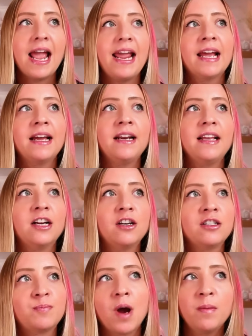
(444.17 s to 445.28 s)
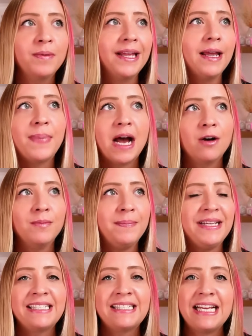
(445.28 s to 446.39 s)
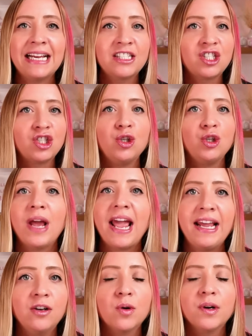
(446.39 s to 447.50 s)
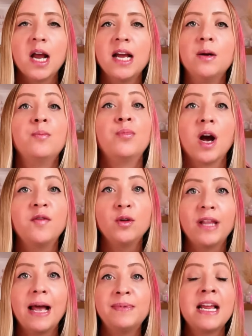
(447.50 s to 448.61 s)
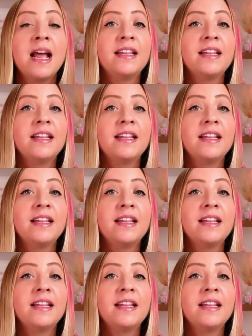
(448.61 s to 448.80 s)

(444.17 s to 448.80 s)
and there's probably about maybe 6 to 8 or 9 Bravo Lebs